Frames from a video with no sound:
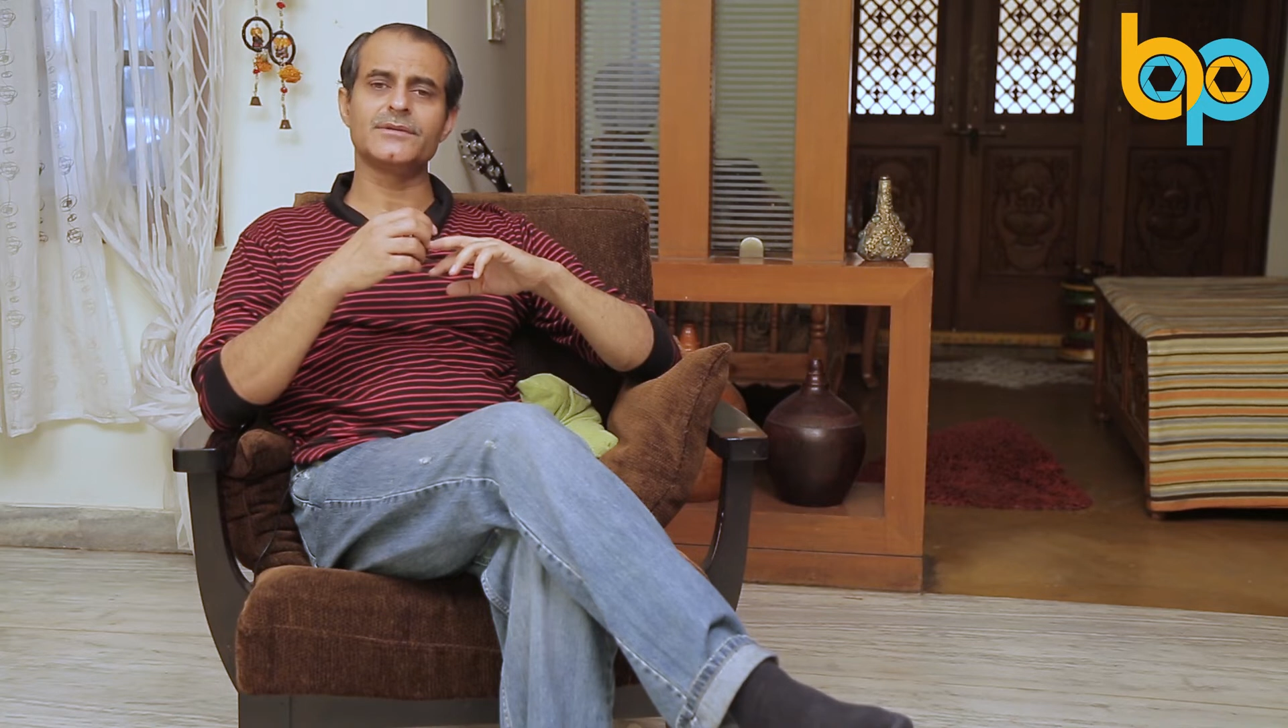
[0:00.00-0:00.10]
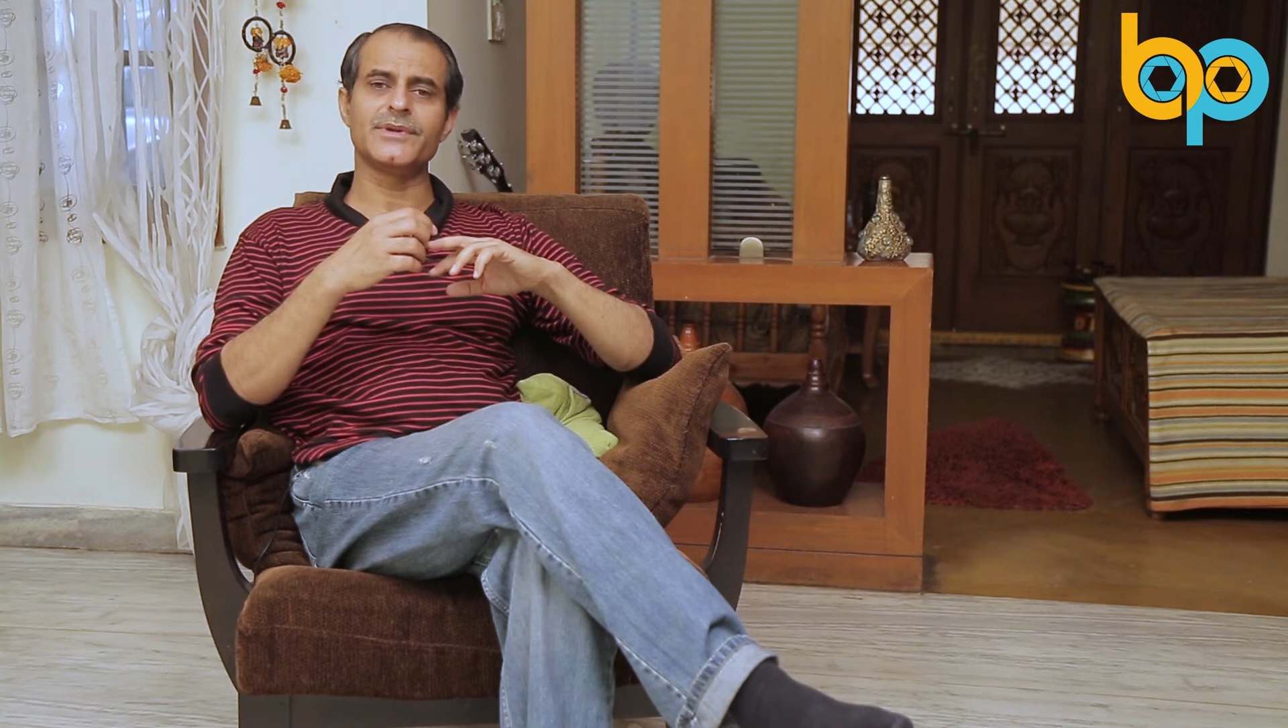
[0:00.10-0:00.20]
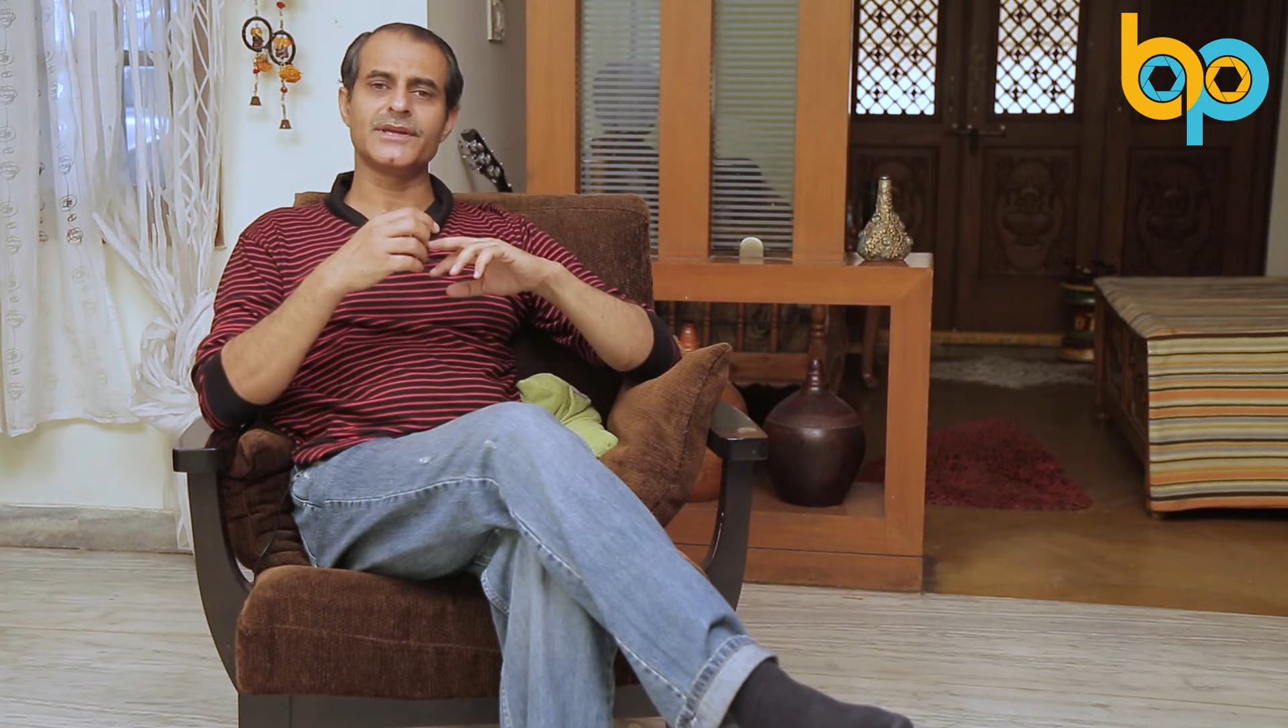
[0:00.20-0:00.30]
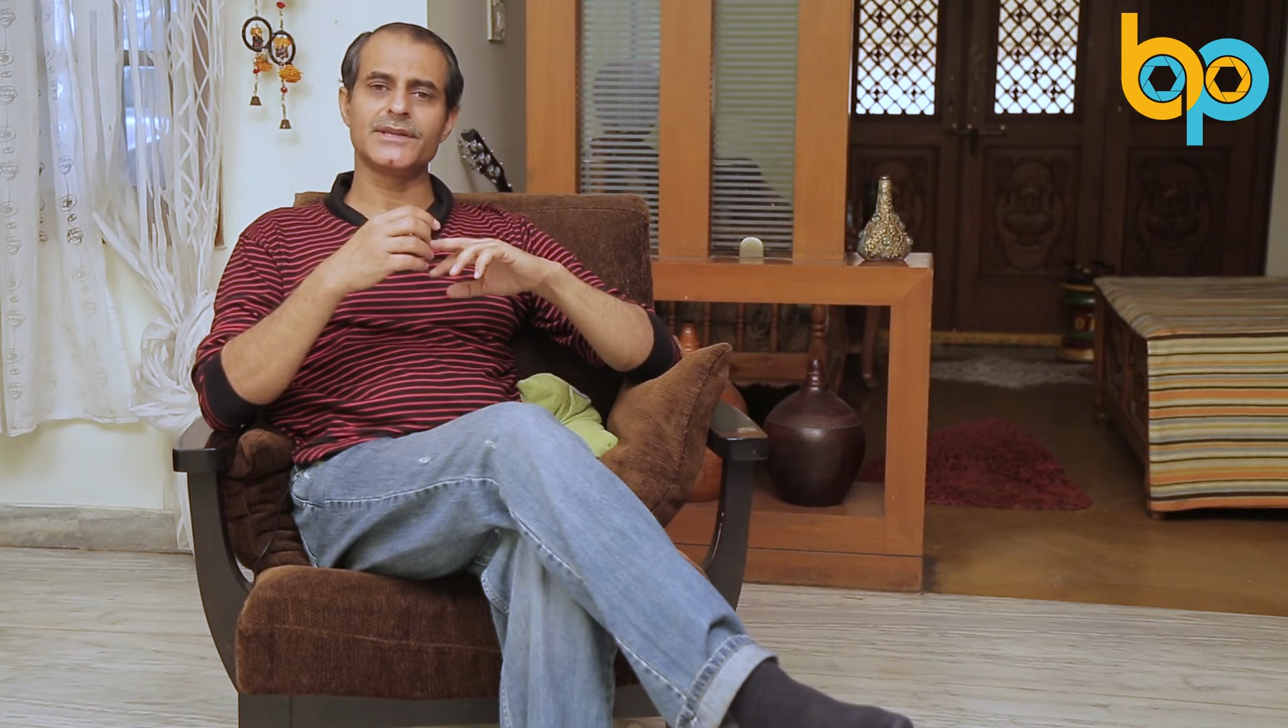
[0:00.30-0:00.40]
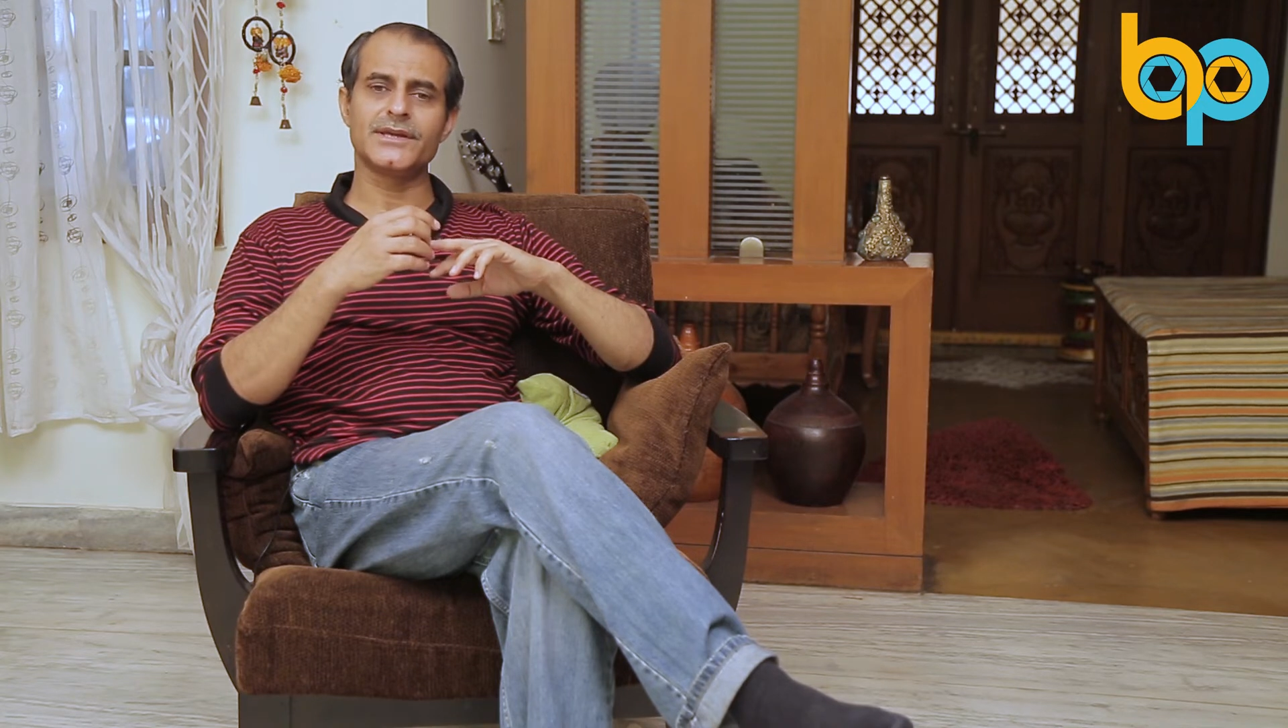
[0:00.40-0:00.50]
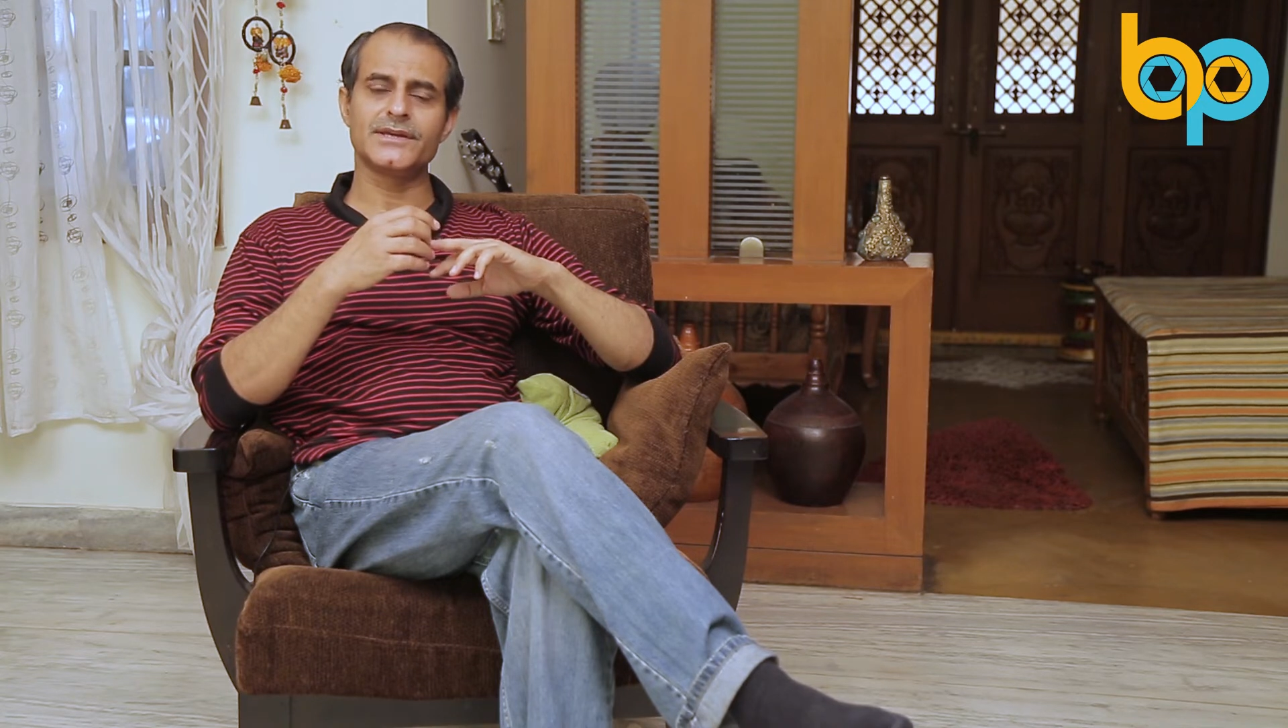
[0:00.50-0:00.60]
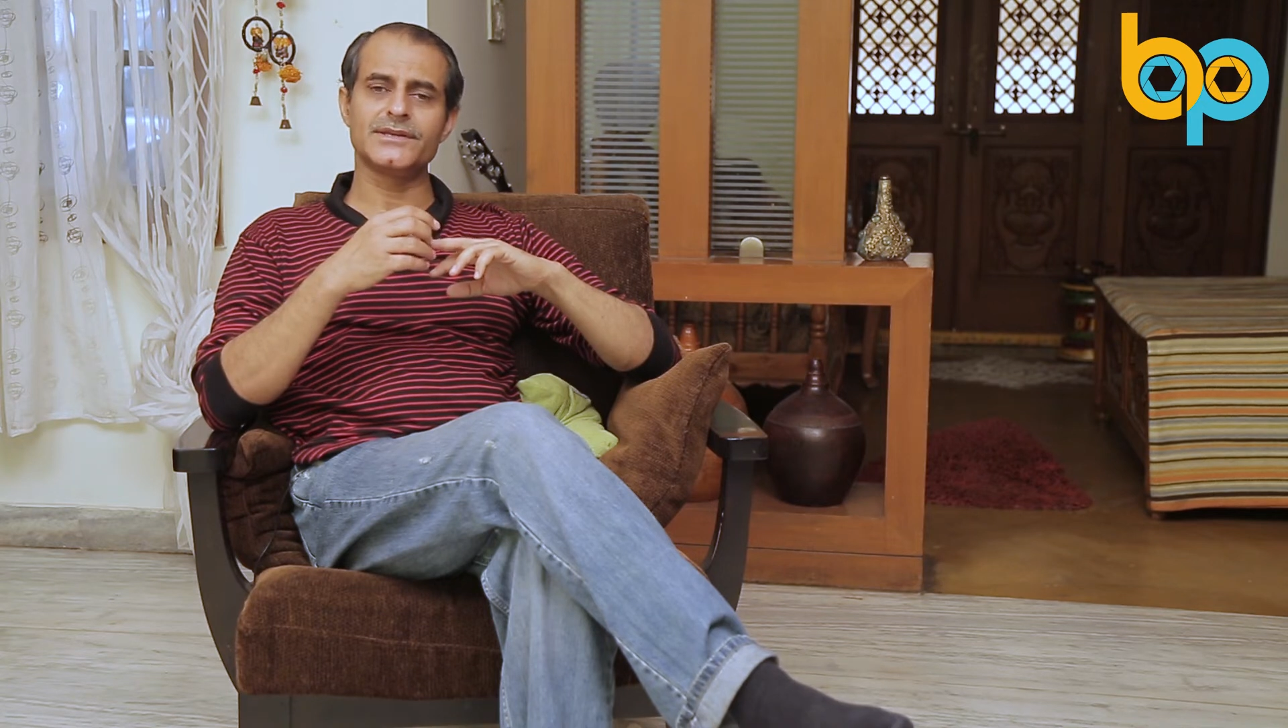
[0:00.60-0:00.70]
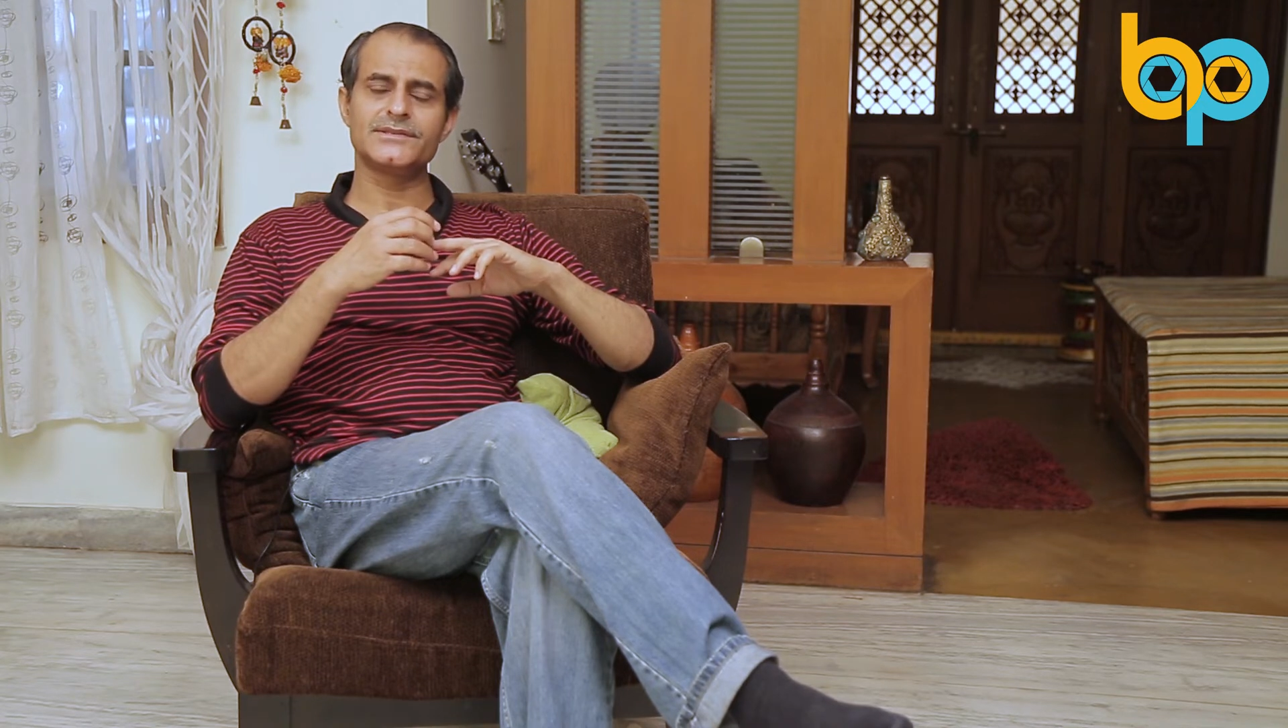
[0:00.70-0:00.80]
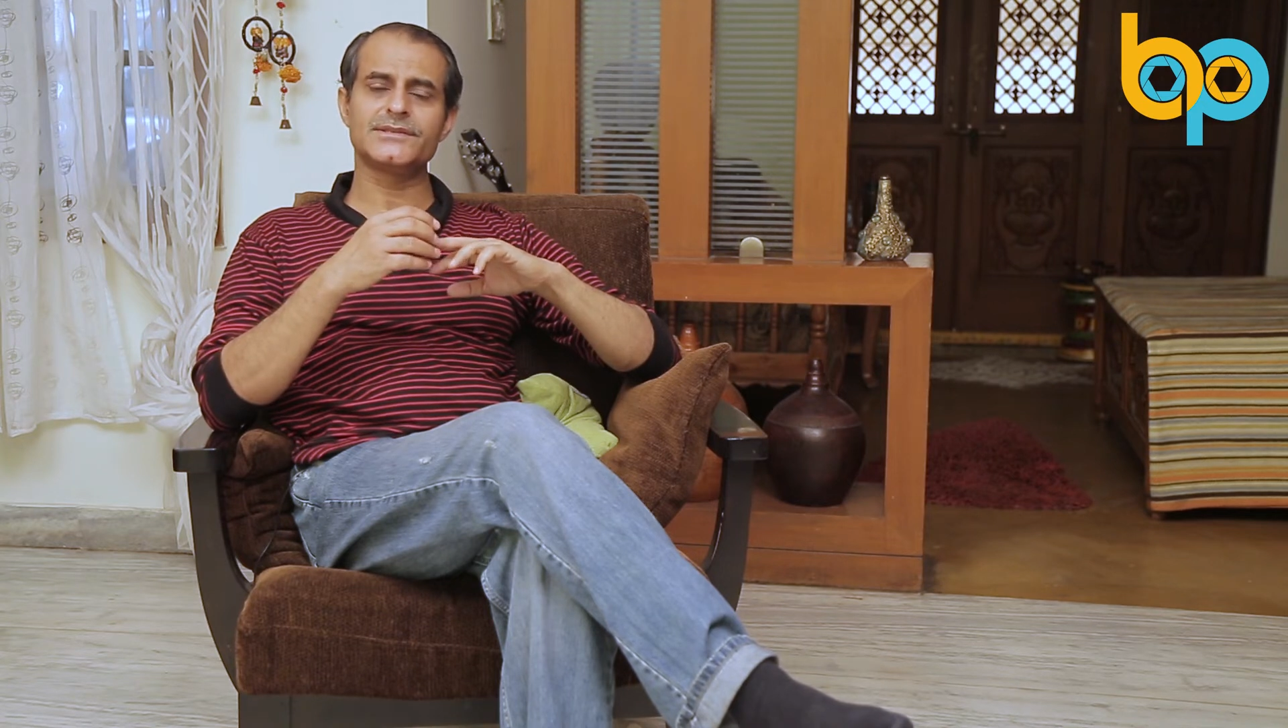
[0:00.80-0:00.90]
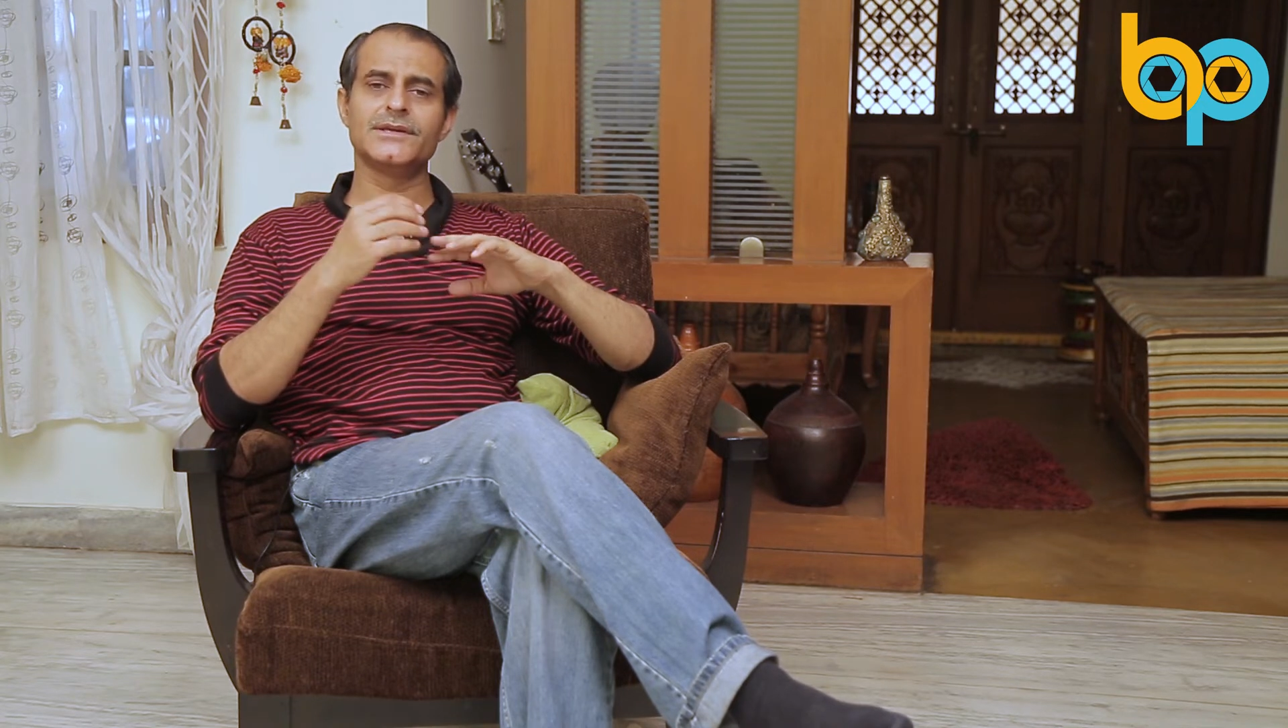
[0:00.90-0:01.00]
beginning
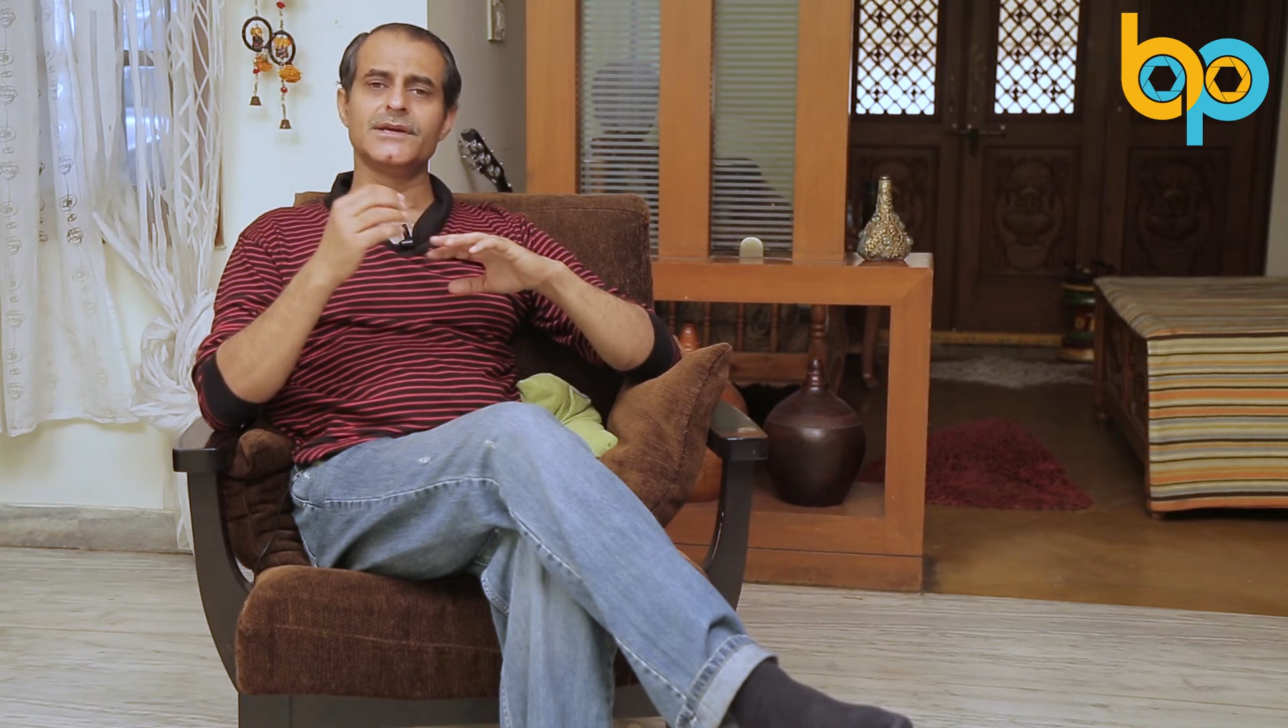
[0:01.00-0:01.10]
is